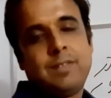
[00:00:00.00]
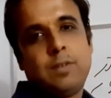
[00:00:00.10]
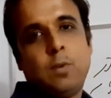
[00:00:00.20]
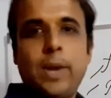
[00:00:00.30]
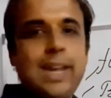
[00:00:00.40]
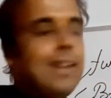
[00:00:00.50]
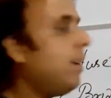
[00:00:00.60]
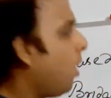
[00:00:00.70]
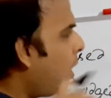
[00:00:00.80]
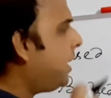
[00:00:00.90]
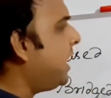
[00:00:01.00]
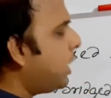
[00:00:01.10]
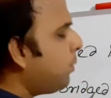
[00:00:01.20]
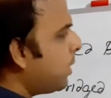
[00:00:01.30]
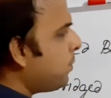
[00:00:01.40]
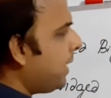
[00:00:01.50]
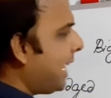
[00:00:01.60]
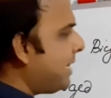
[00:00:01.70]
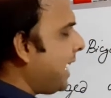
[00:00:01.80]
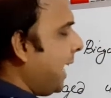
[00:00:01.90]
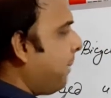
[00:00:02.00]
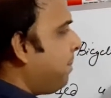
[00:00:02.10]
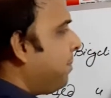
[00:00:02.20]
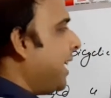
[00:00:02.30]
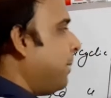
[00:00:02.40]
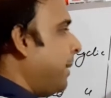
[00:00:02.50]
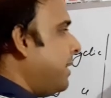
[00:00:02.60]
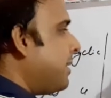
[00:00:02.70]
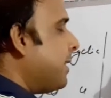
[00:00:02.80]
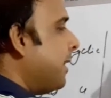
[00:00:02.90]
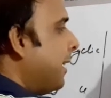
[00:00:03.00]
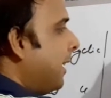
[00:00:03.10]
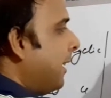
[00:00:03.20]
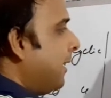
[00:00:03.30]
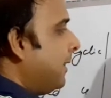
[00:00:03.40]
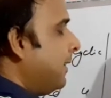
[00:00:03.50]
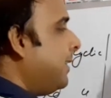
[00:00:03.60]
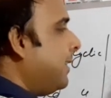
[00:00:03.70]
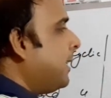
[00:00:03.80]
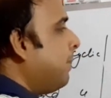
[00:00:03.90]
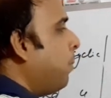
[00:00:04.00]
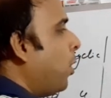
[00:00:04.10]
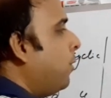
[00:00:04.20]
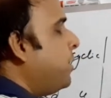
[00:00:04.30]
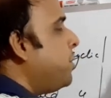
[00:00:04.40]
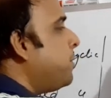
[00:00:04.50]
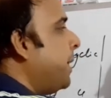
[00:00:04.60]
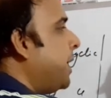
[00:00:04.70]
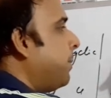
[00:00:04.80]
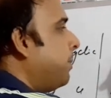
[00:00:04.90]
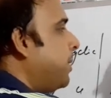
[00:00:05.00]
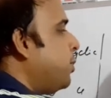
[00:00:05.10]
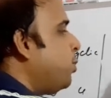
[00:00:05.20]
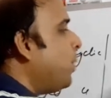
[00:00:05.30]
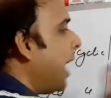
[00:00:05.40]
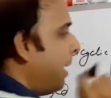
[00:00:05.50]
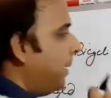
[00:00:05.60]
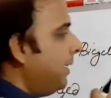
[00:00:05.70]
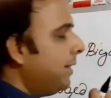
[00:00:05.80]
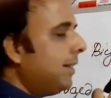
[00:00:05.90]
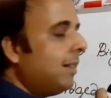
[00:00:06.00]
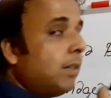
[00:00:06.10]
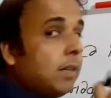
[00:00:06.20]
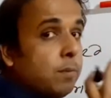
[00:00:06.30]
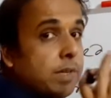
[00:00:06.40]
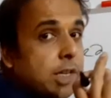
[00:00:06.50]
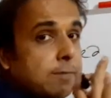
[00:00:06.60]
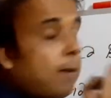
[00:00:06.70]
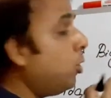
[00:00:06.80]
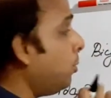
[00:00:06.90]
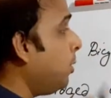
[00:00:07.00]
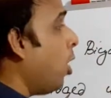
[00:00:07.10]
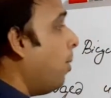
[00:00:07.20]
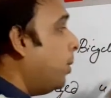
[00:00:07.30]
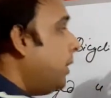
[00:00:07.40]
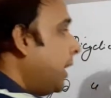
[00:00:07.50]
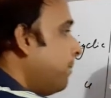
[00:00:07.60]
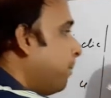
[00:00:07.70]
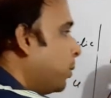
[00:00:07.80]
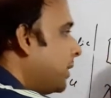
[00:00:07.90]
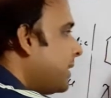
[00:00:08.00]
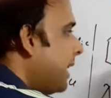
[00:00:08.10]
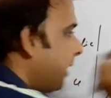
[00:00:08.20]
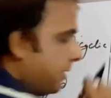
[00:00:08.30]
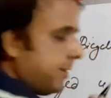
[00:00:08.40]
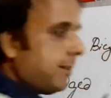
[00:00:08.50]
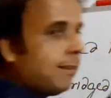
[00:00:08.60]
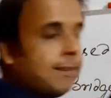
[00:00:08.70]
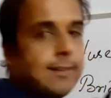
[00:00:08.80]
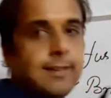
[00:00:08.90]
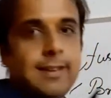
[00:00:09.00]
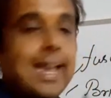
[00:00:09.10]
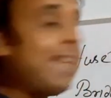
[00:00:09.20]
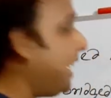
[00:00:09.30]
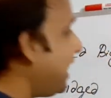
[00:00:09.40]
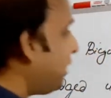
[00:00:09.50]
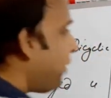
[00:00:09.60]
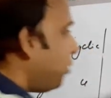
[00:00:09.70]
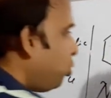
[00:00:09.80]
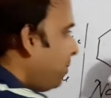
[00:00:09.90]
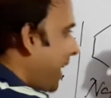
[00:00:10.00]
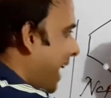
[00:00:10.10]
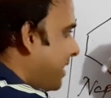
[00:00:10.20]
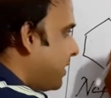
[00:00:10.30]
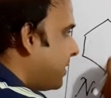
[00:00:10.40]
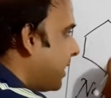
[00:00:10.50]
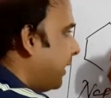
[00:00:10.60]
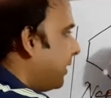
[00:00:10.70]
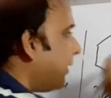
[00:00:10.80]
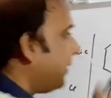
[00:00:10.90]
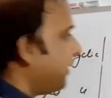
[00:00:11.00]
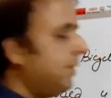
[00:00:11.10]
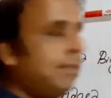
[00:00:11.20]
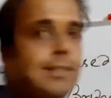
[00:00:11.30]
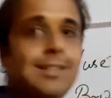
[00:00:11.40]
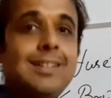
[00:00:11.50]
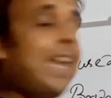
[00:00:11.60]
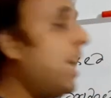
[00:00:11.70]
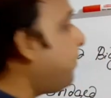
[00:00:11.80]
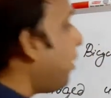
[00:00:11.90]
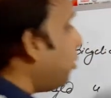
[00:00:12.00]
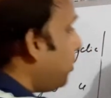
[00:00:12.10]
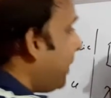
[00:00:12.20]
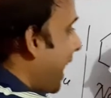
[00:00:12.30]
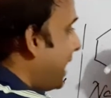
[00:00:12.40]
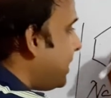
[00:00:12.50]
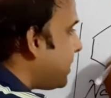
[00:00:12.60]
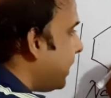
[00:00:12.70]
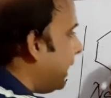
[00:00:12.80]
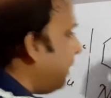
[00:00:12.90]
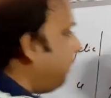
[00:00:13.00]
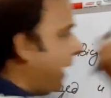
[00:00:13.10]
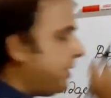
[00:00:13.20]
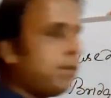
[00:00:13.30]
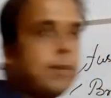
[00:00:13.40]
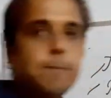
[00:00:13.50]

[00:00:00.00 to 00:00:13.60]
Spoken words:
okay? Or in other words, we can say that means this is the bond which is made up of these two carbon, which is found to be common in both the cycles, and they are found to be adjacent. They are found to be adjacently placed.